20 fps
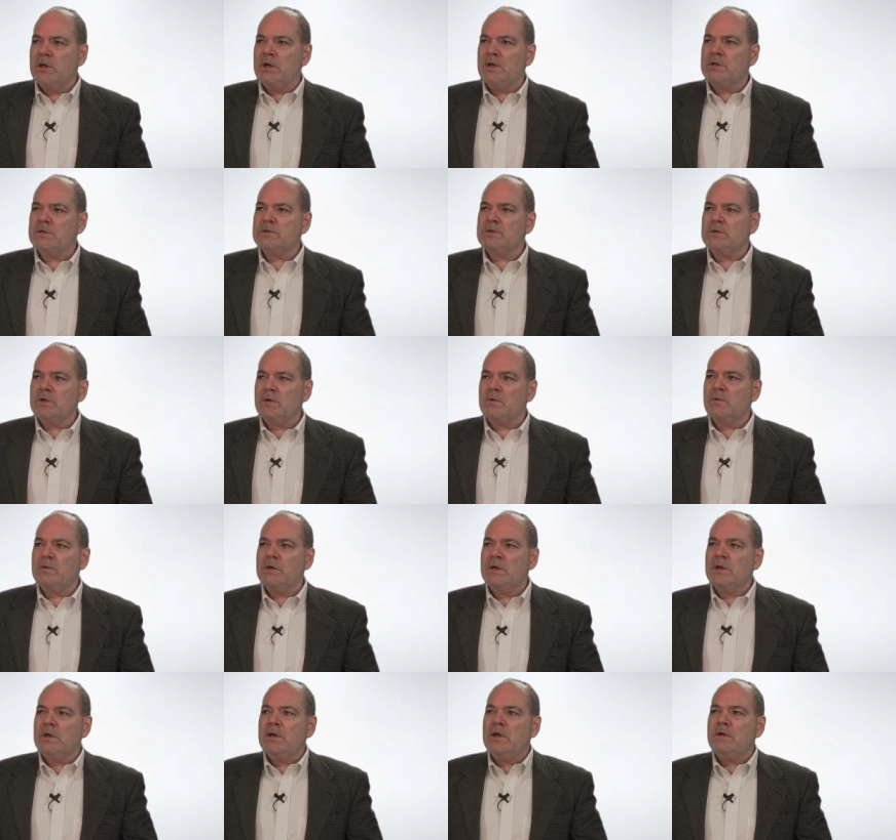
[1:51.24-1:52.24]
And so
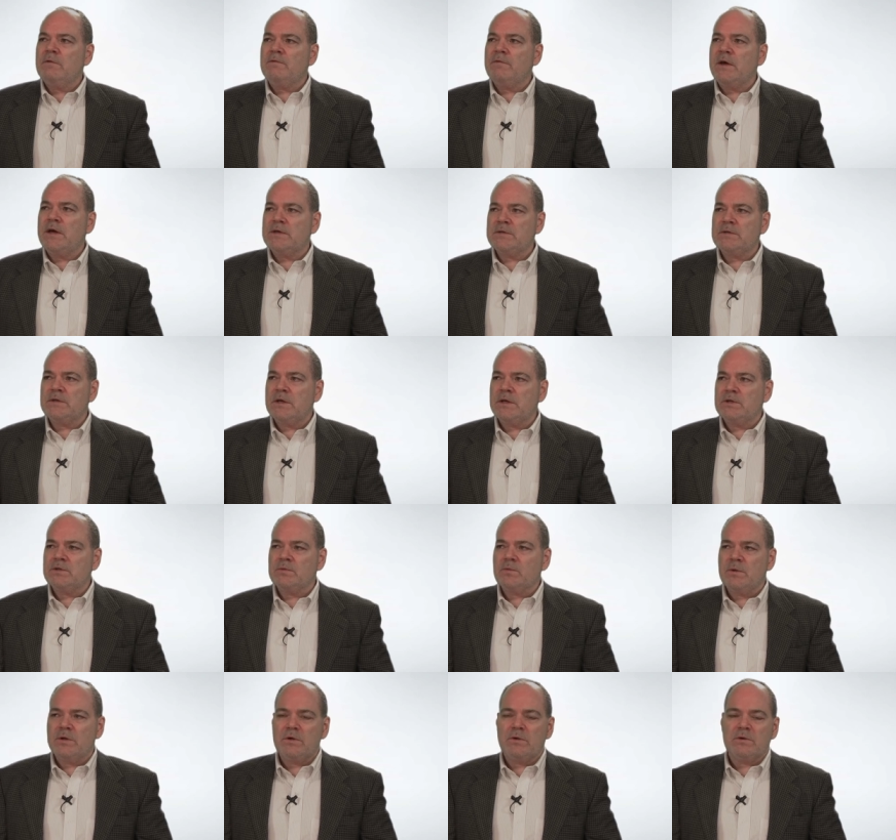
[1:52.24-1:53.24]
he fascinates
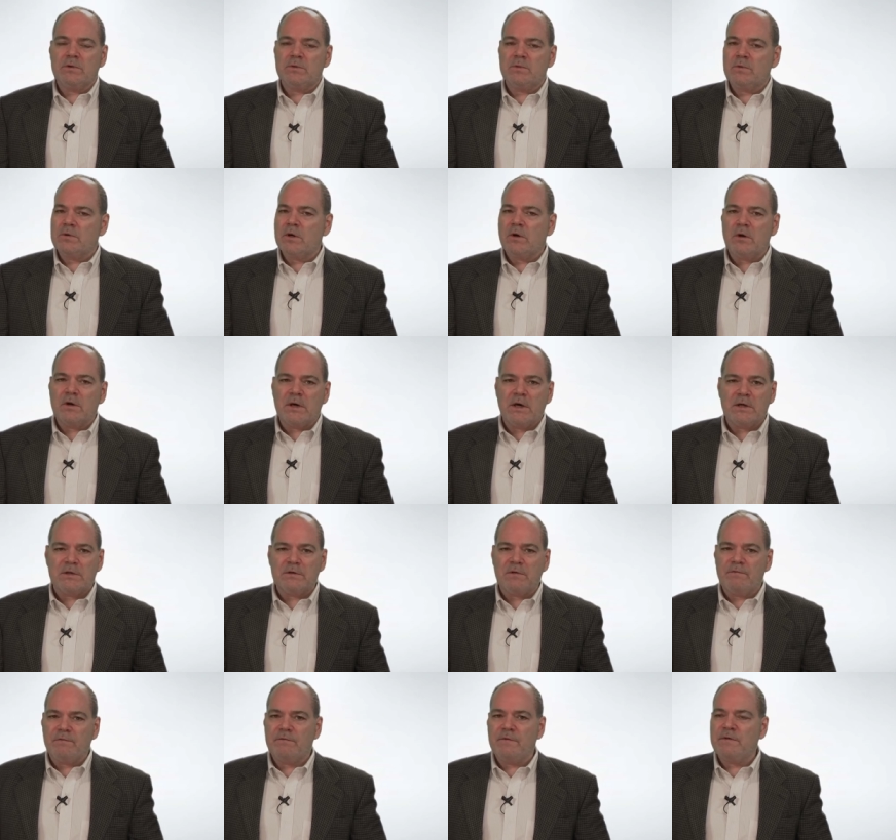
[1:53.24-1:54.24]
readers with all kinds
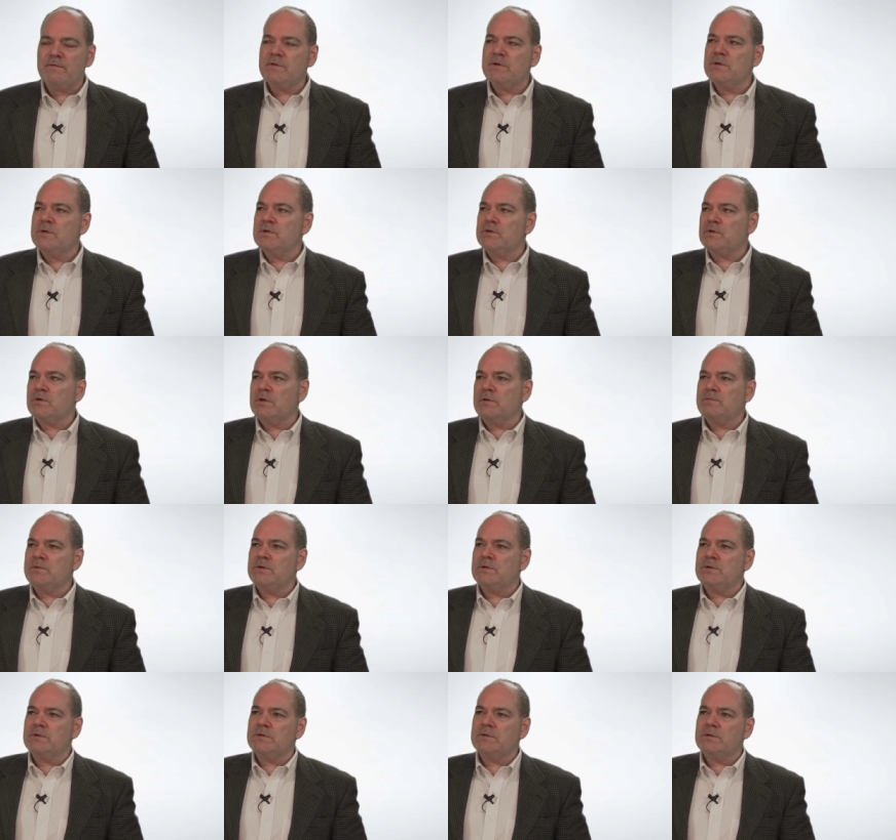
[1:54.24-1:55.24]
of vivid
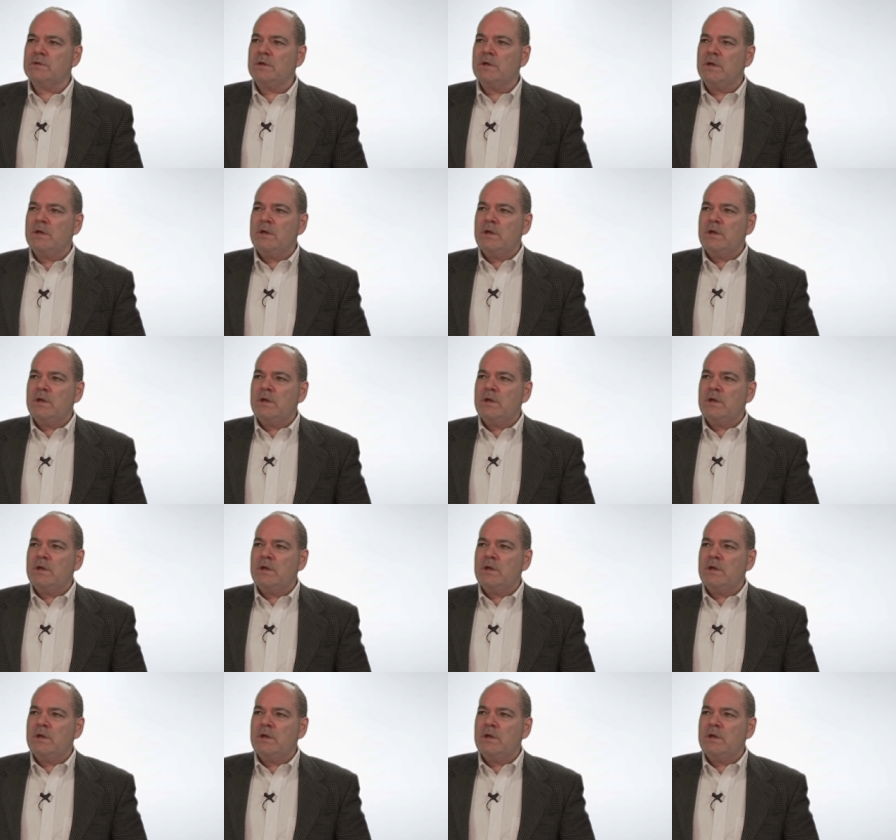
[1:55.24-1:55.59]
descriptions